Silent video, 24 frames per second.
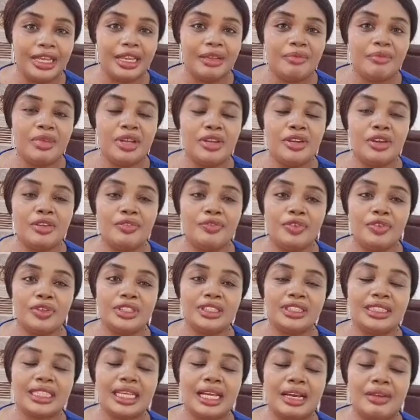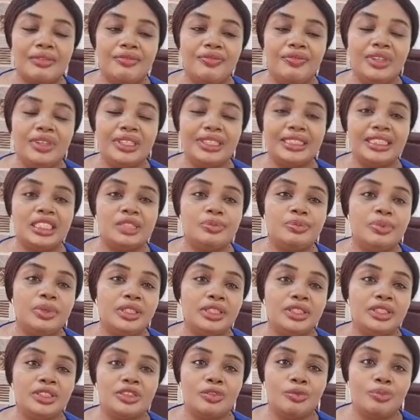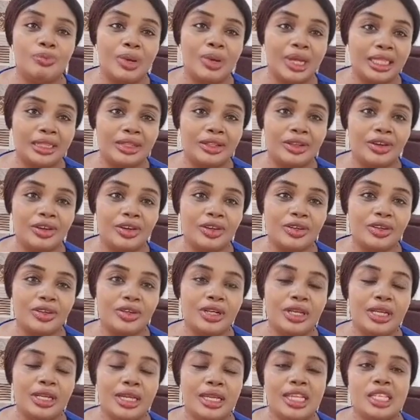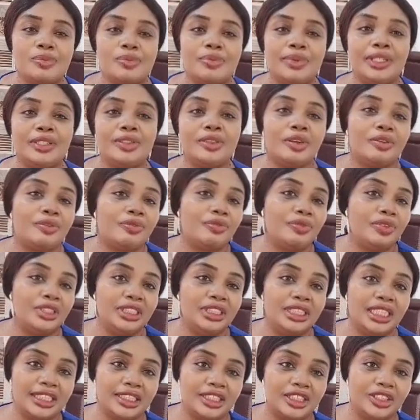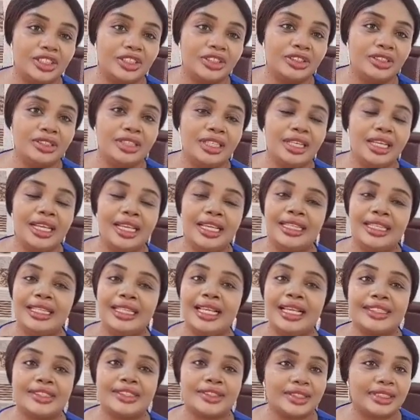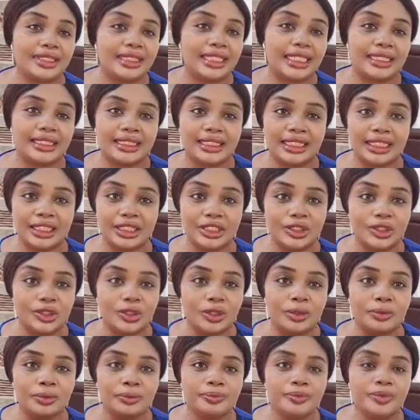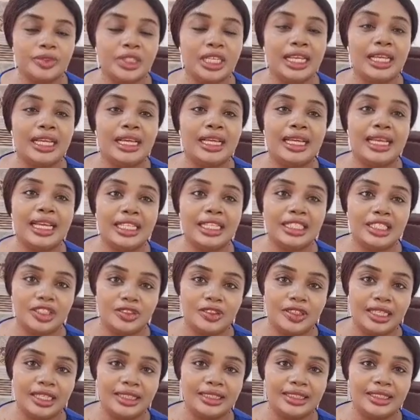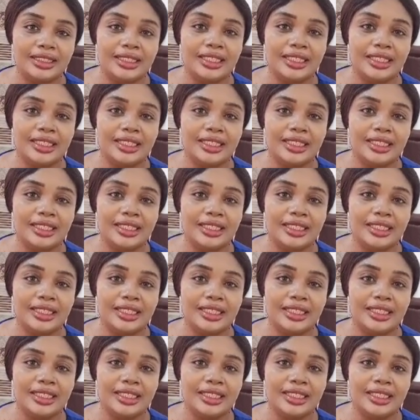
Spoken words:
Many of us are facing spirit of bad luck, spirit of rejection, near success syndrome, hatred.